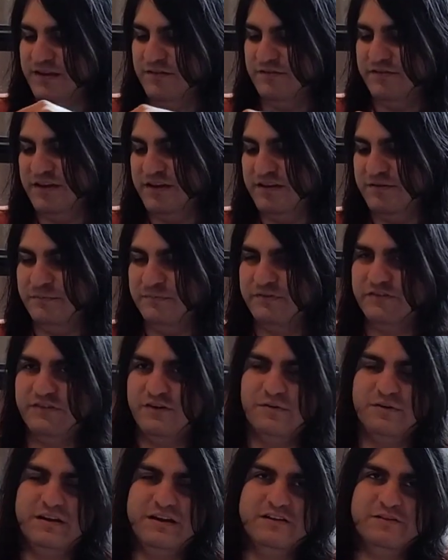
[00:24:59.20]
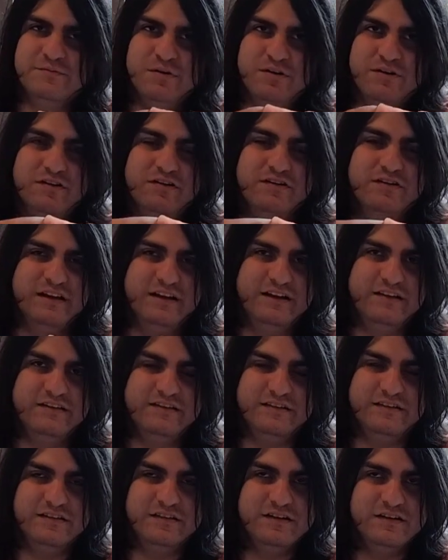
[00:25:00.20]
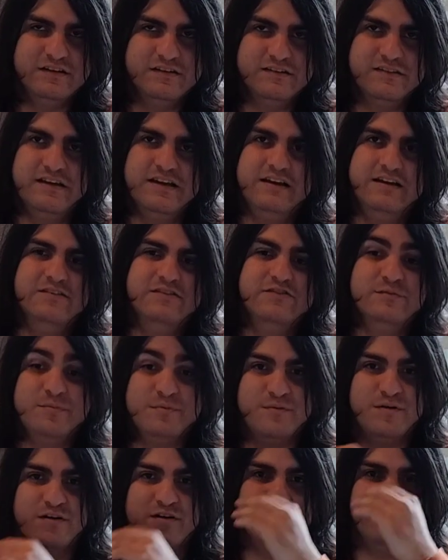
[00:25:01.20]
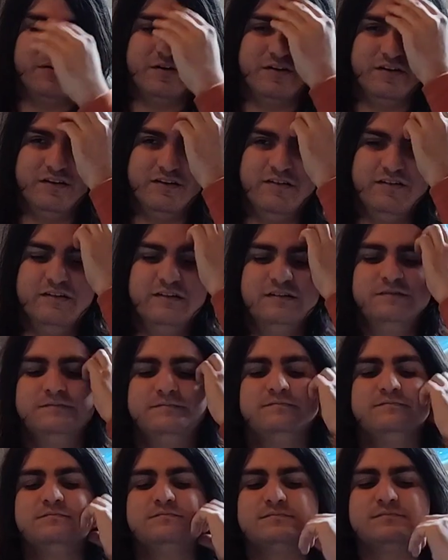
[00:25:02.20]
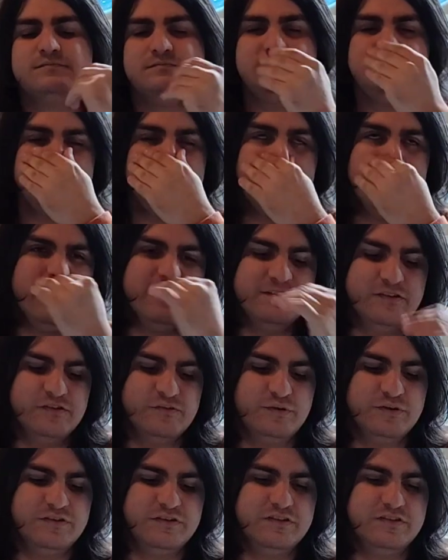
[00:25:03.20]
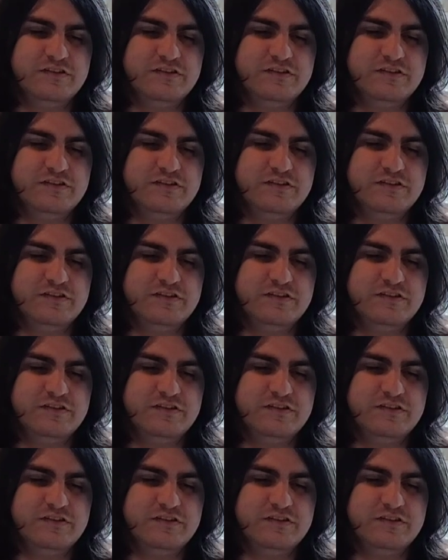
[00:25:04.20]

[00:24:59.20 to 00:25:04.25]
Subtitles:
of games. She already has Mario Kart 8 Deluxe and Super Mario Party. And the Switch